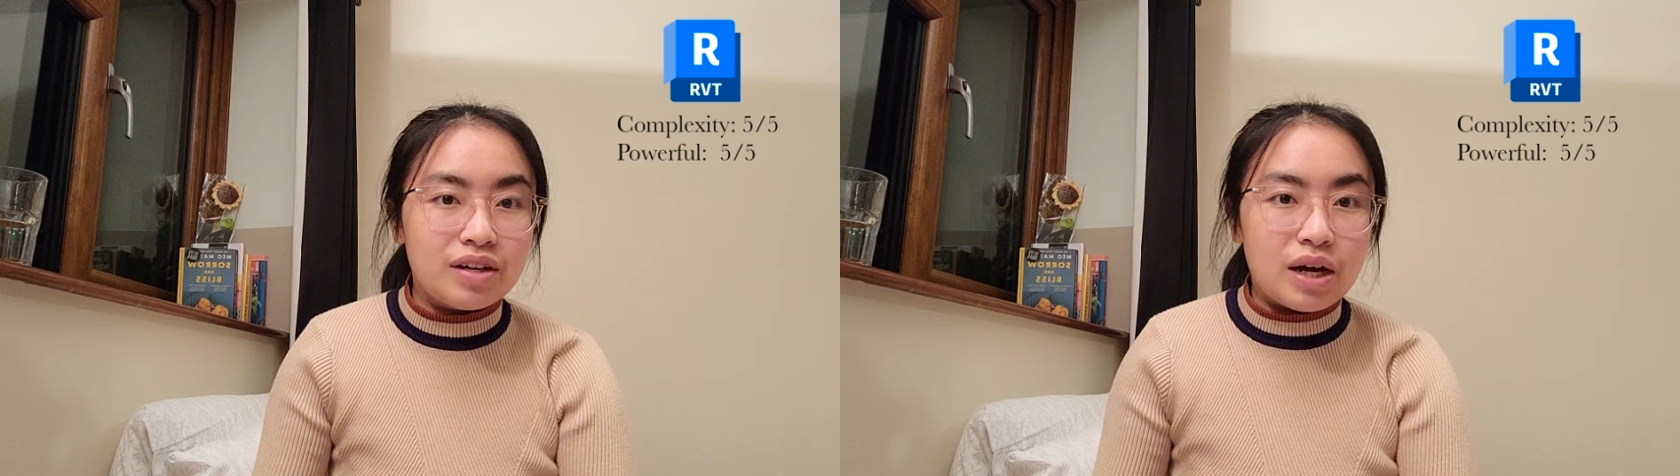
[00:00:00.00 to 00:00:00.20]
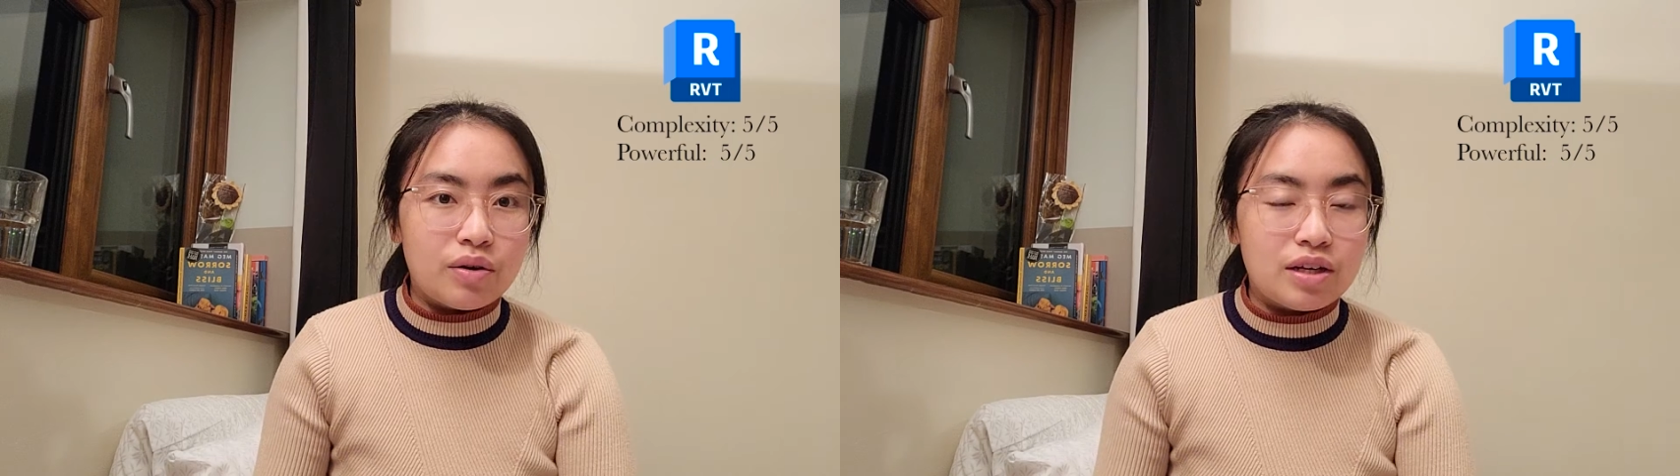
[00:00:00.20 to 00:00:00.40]

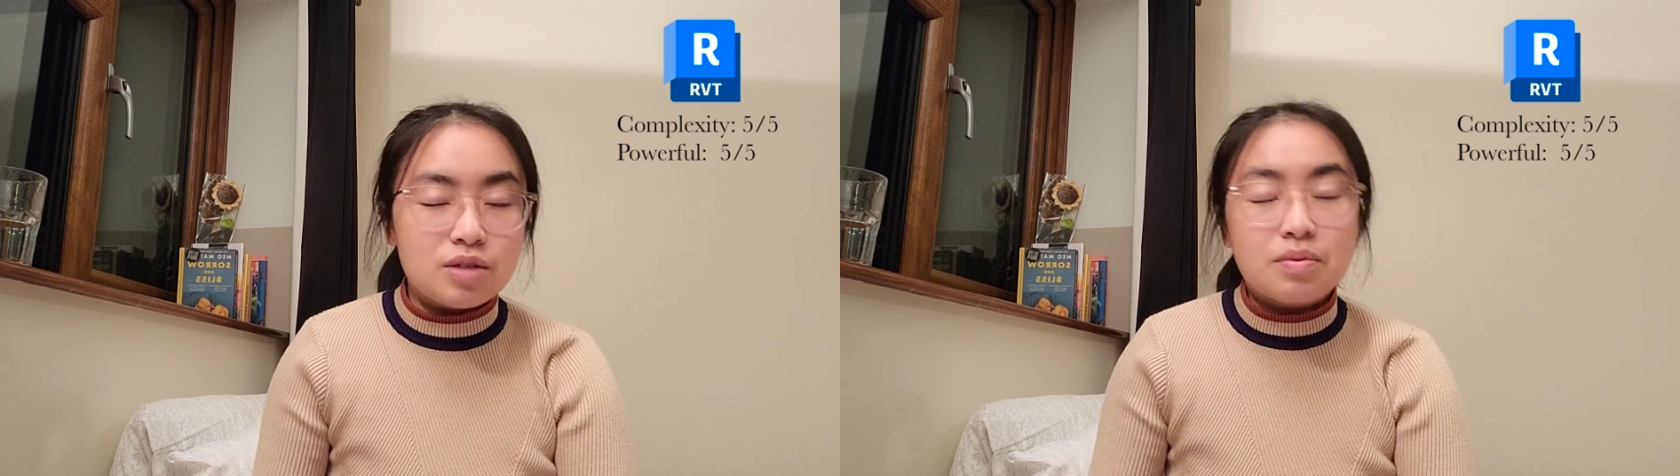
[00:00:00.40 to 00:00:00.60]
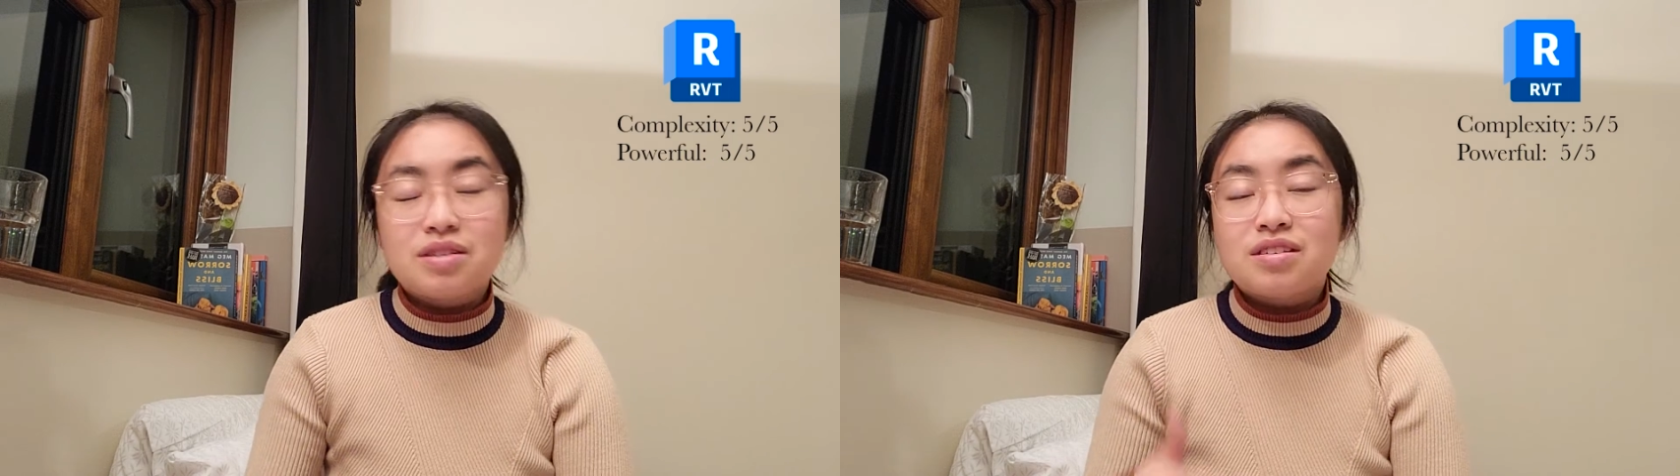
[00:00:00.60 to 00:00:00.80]
nowadays
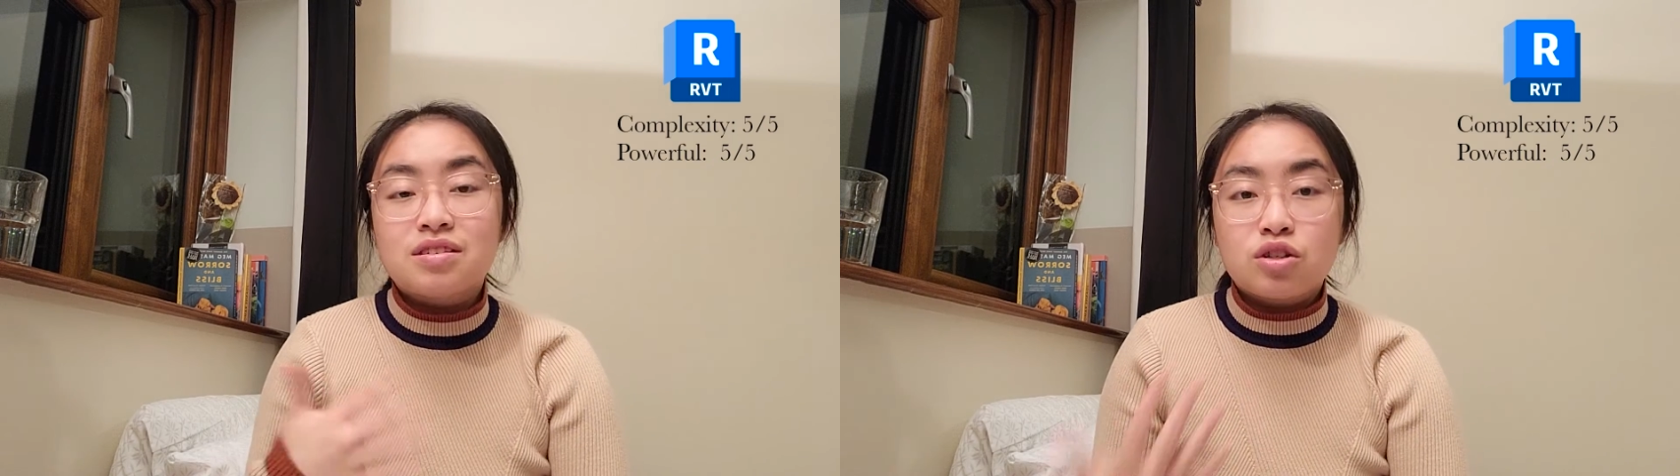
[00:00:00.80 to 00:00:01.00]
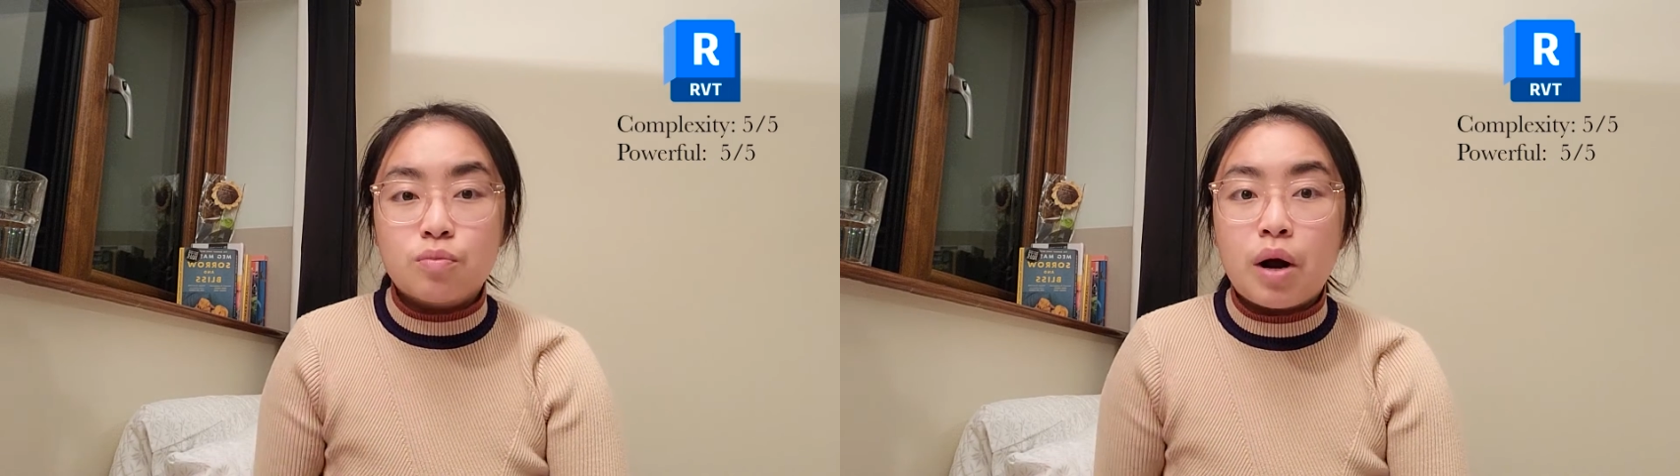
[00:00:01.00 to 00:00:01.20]
because it's
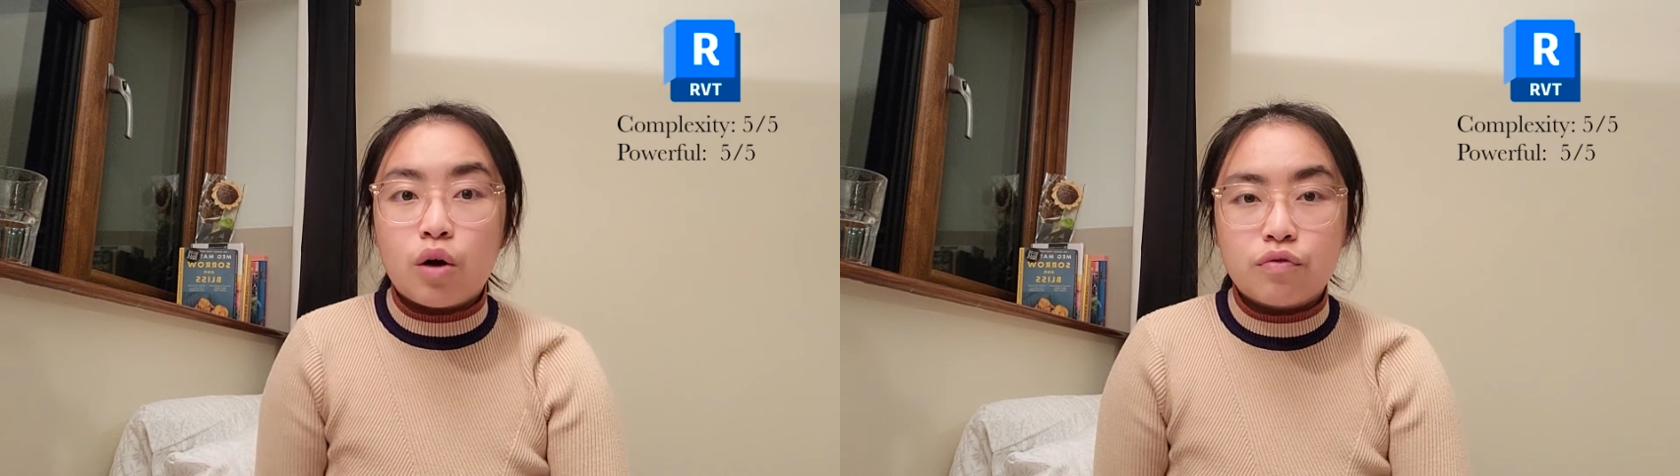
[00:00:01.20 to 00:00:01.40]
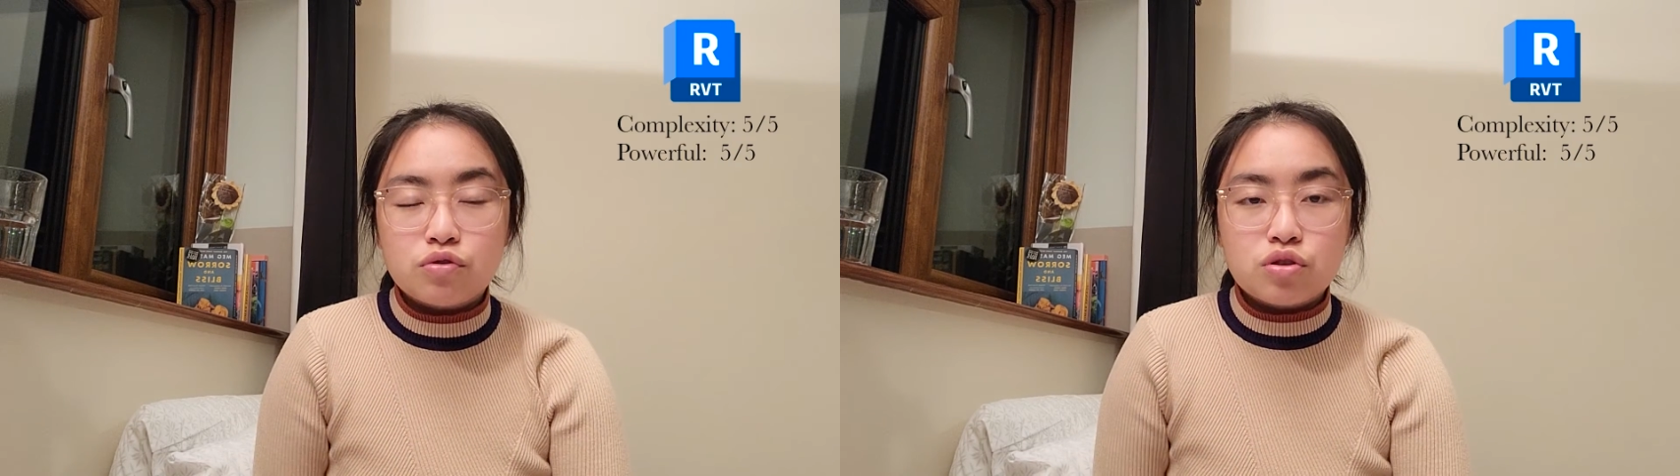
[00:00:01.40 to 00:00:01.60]
such a
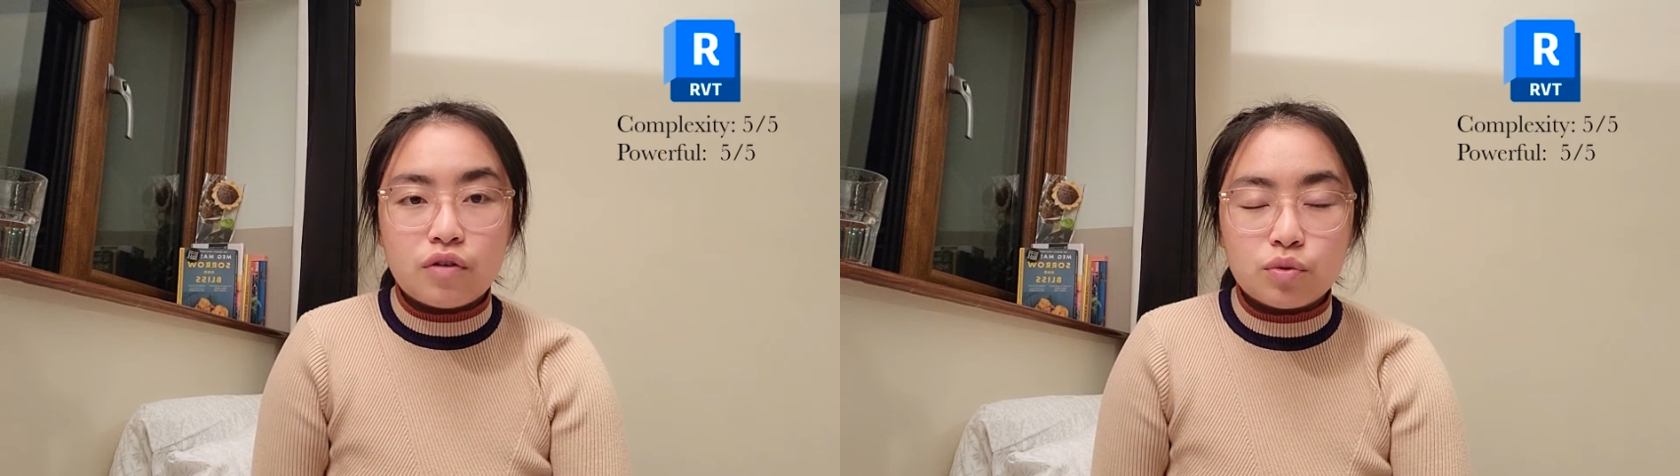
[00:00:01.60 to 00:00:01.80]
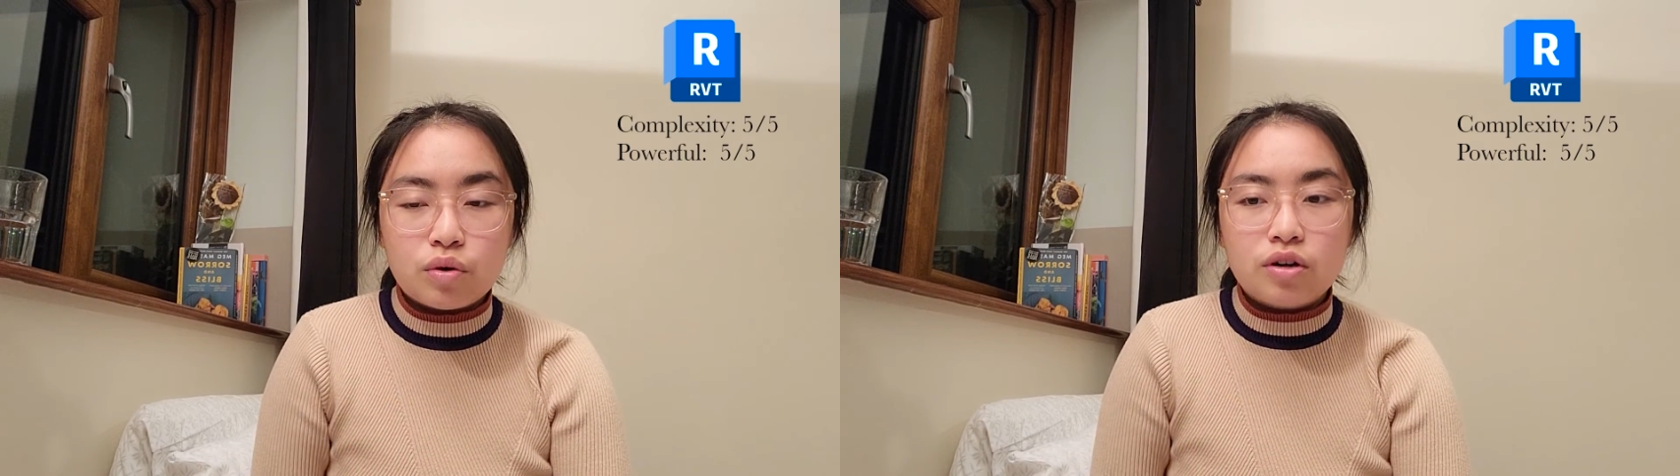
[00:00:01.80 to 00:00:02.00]
powerful
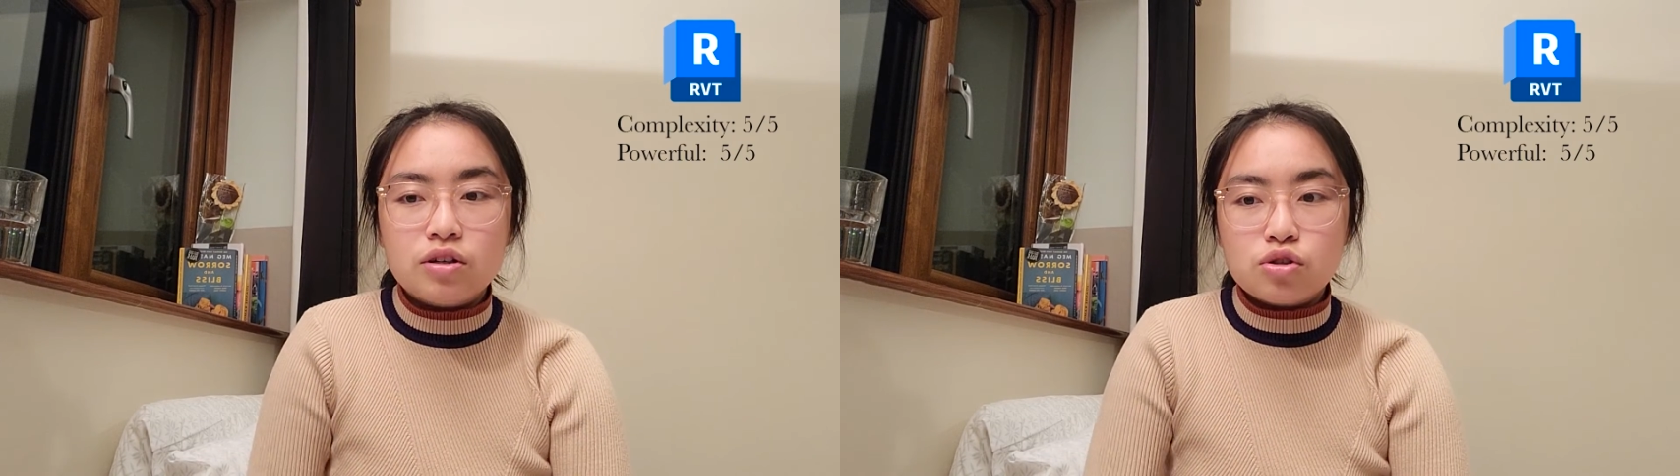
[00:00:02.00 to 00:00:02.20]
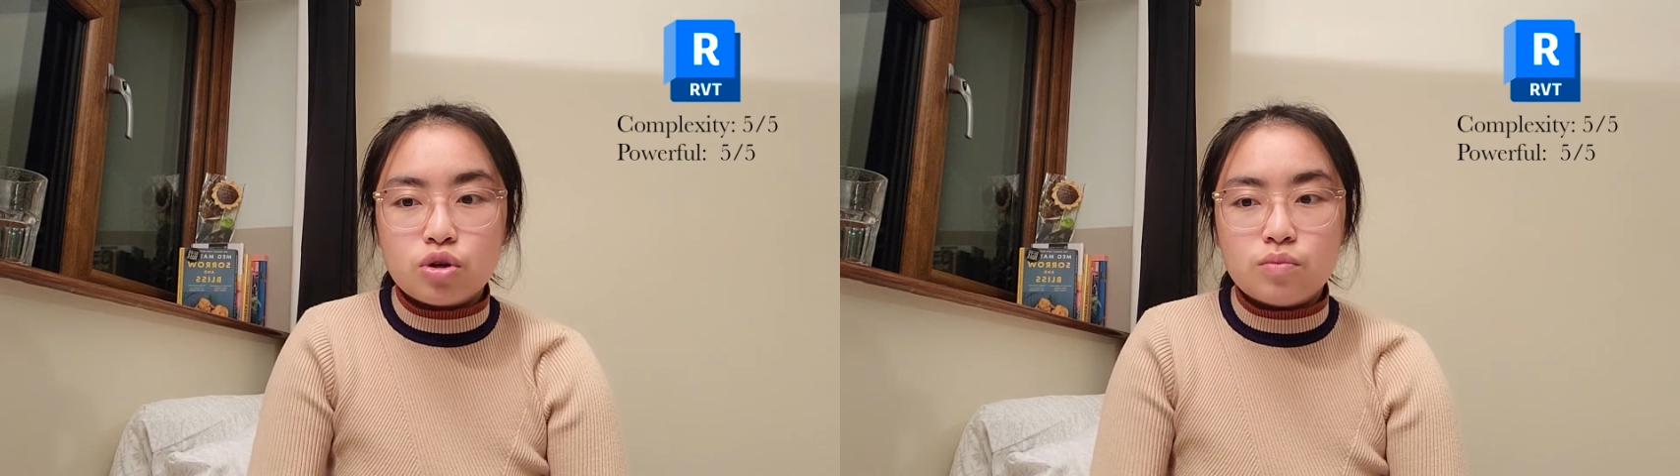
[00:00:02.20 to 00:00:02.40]
software
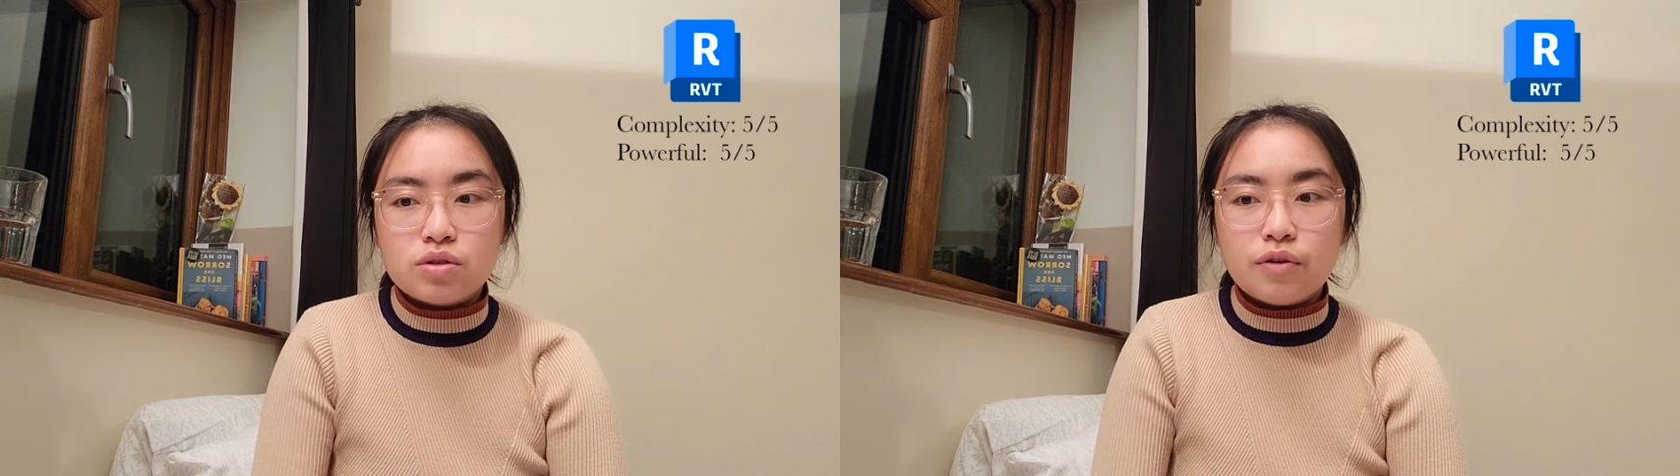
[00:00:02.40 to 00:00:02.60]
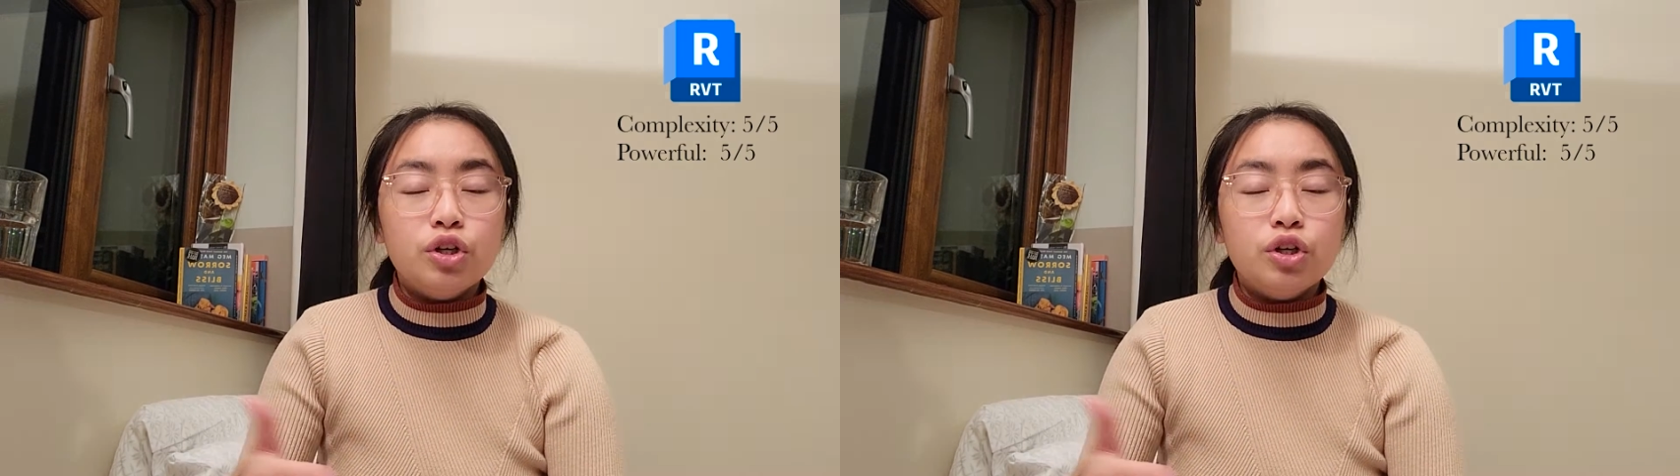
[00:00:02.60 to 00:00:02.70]
in terms of,